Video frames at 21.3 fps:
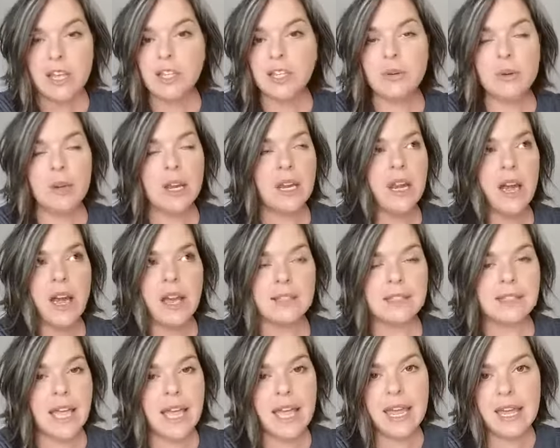You
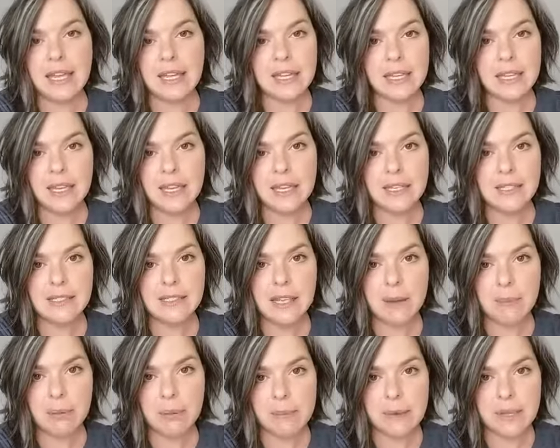cannot take
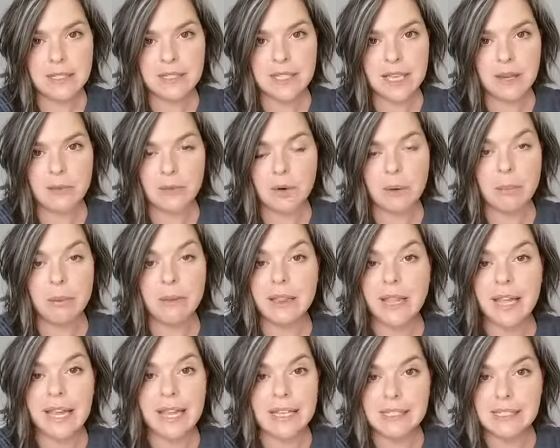supplements and
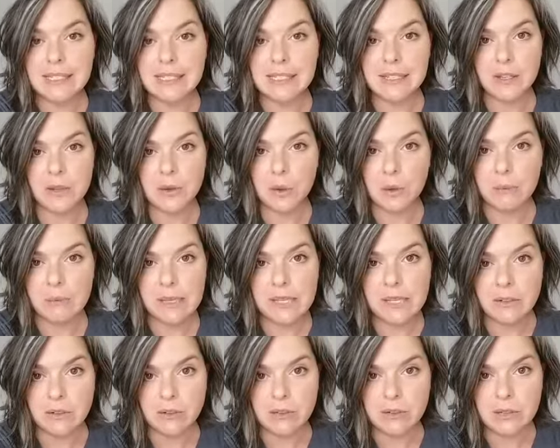replace your
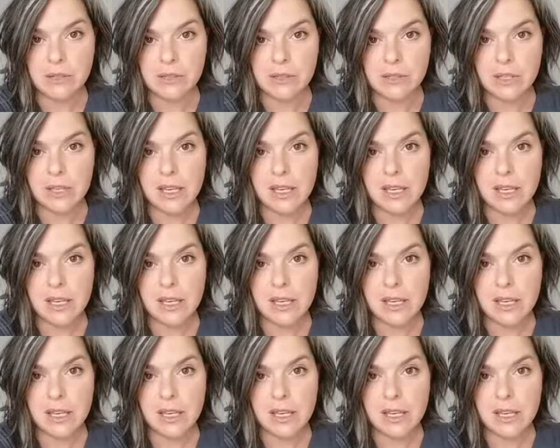meals.